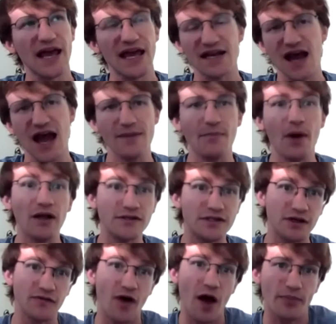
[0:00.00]
eight nine
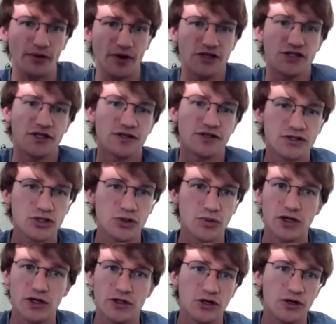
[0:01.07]
months of operations, so
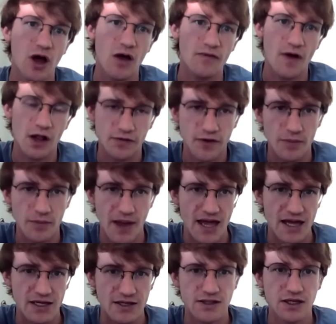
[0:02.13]
we could turn off all of our
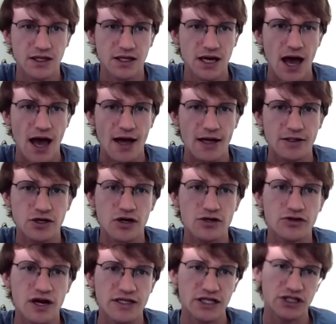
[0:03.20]
paid, uh,
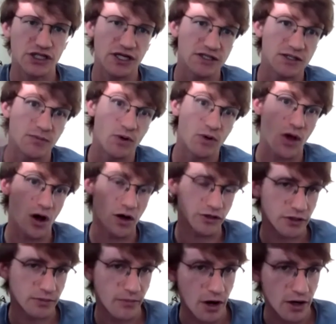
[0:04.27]
start transitioning to more long
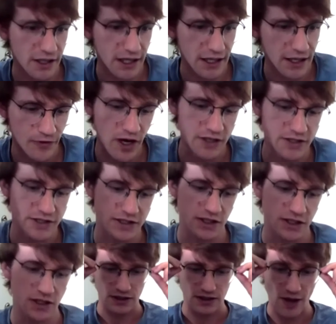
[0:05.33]
term marketing. For
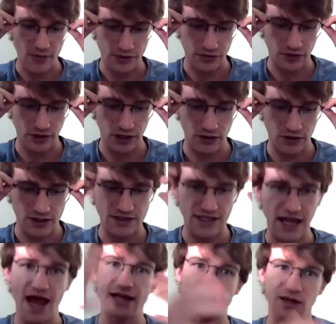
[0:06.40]
us, that was really the
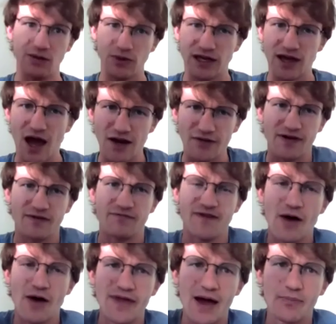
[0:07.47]
sign that we kind of had
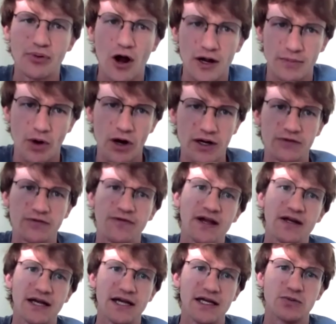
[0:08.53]
found that product market
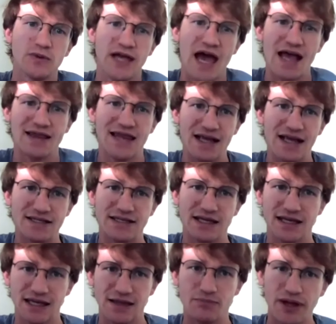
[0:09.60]
fit. Is we had that
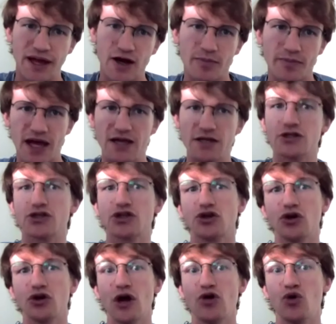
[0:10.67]
sticky player base
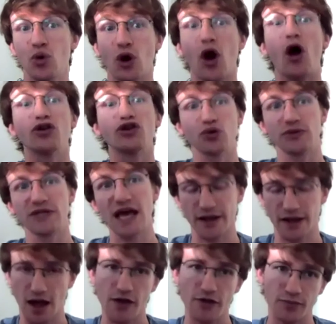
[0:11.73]
who were also
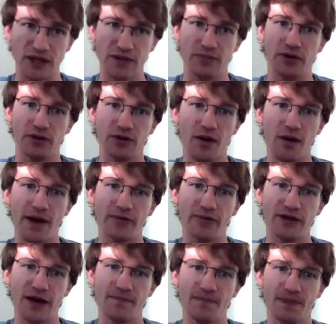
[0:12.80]
telling other people
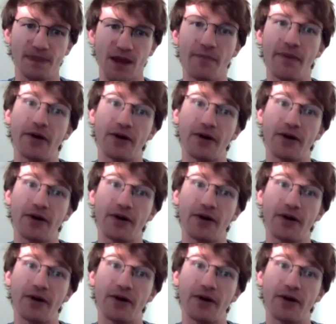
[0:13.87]
about them about